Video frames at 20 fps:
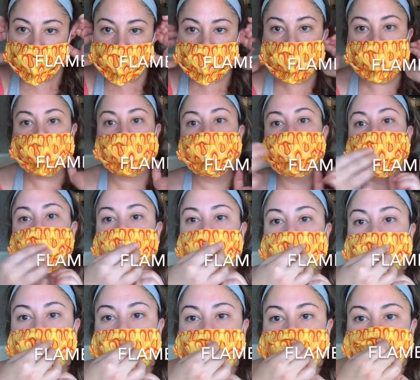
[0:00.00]
we had to
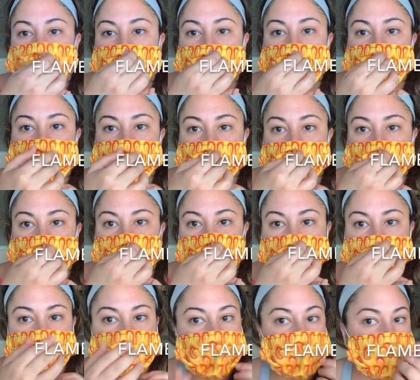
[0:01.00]
make these masks. So
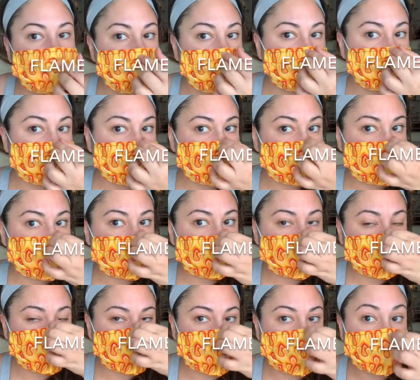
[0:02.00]
what I did was,
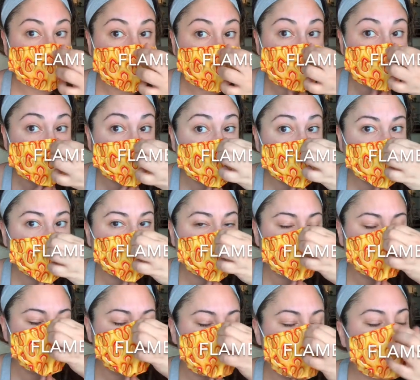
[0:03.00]
and I didn't have
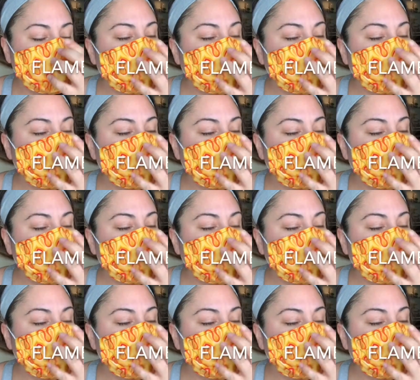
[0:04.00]
any, so